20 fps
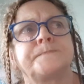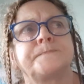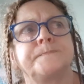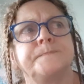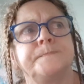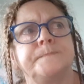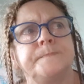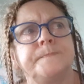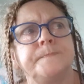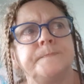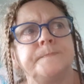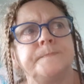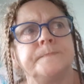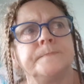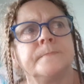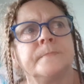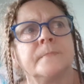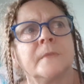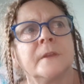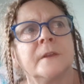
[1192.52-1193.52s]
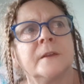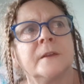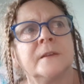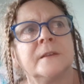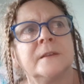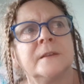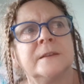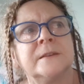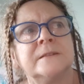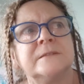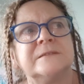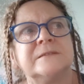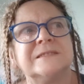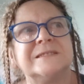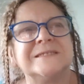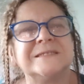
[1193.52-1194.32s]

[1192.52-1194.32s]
(no one is talking)